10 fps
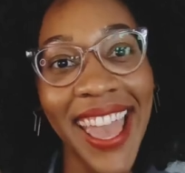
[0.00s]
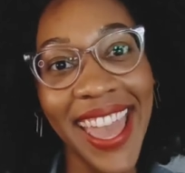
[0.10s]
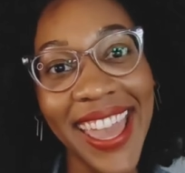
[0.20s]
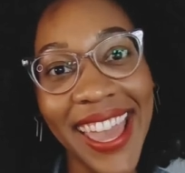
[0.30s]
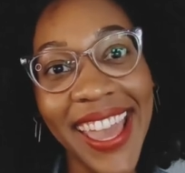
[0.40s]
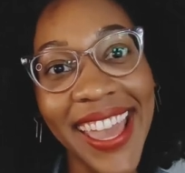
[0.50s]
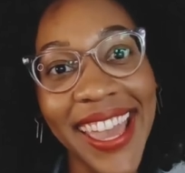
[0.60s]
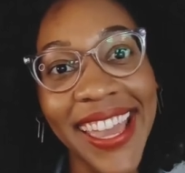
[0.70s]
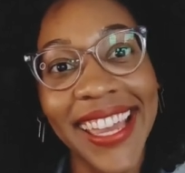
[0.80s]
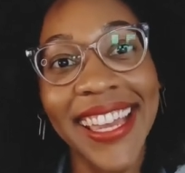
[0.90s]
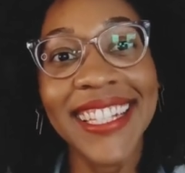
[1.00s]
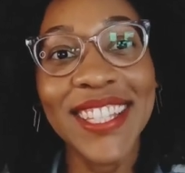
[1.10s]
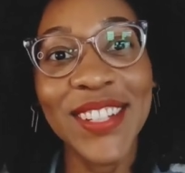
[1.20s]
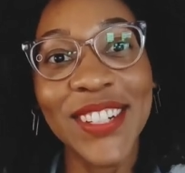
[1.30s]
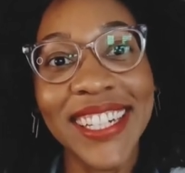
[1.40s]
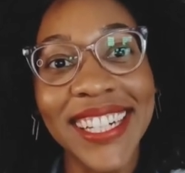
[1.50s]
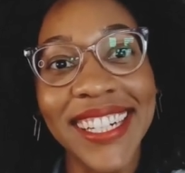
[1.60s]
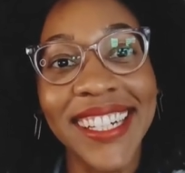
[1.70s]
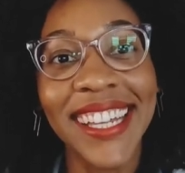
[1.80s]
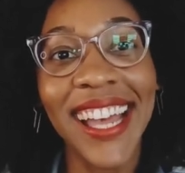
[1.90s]
Hey, hey, it's
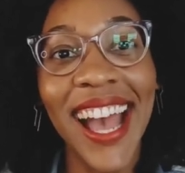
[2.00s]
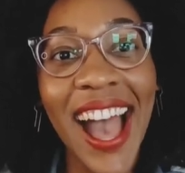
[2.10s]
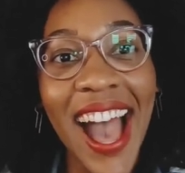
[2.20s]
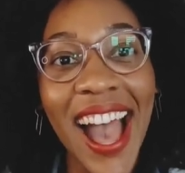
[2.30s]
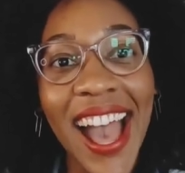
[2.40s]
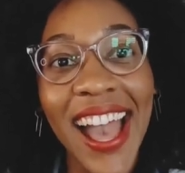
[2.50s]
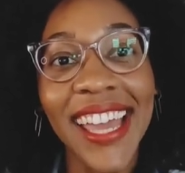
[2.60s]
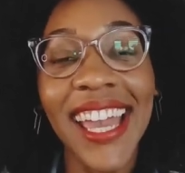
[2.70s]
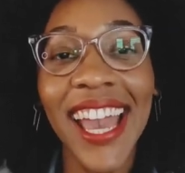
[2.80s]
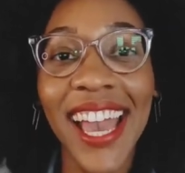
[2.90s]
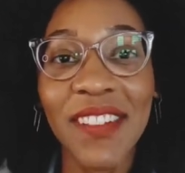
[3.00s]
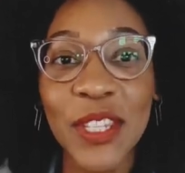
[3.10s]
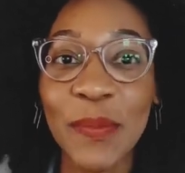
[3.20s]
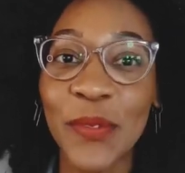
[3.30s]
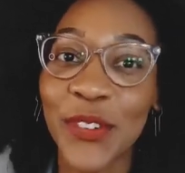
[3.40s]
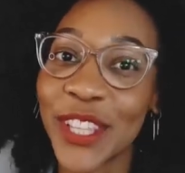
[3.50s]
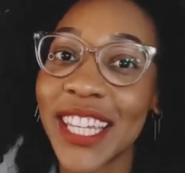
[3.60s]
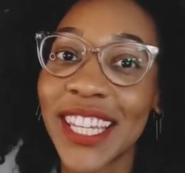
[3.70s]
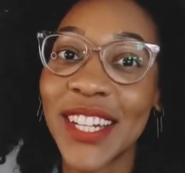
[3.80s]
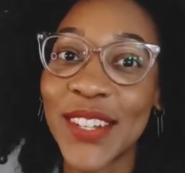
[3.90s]
Laura. I have some really
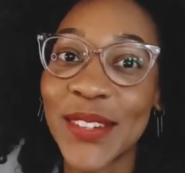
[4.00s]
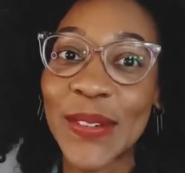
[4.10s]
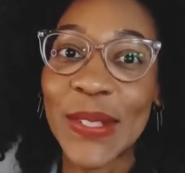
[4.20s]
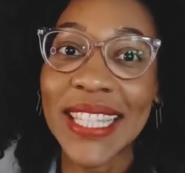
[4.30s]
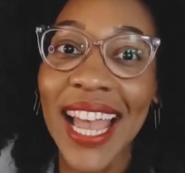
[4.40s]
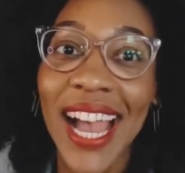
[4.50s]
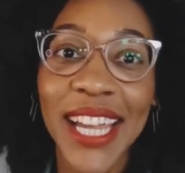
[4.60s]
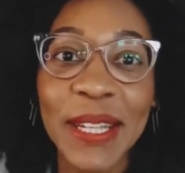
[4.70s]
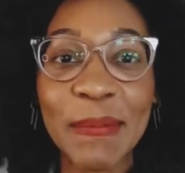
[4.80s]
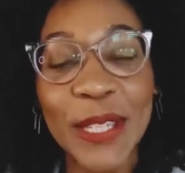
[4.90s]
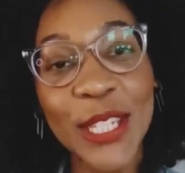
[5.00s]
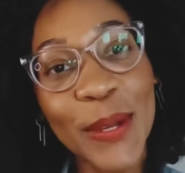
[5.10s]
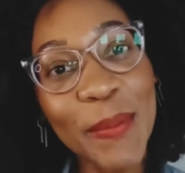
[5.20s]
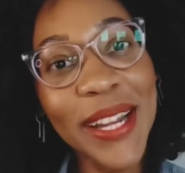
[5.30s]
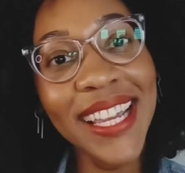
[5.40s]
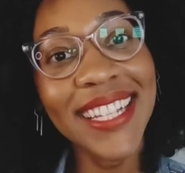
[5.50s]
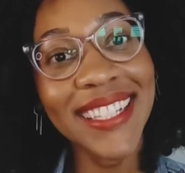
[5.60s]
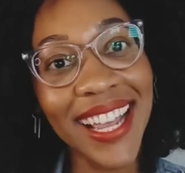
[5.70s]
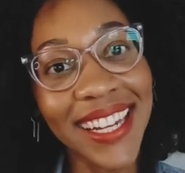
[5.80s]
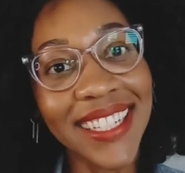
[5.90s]
good news that I am super
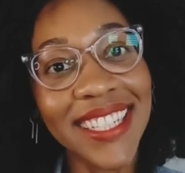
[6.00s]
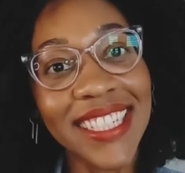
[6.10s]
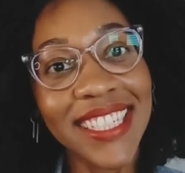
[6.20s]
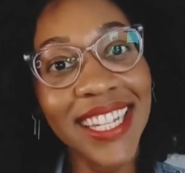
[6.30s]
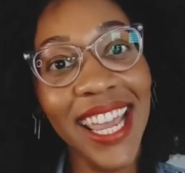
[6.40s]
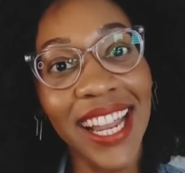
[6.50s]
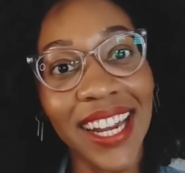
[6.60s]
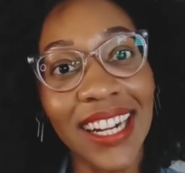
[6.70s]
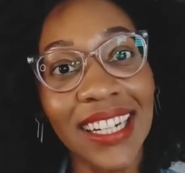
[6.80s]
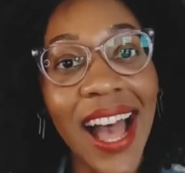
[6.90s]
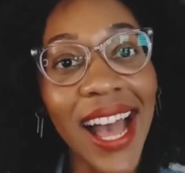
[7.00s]
excited to share.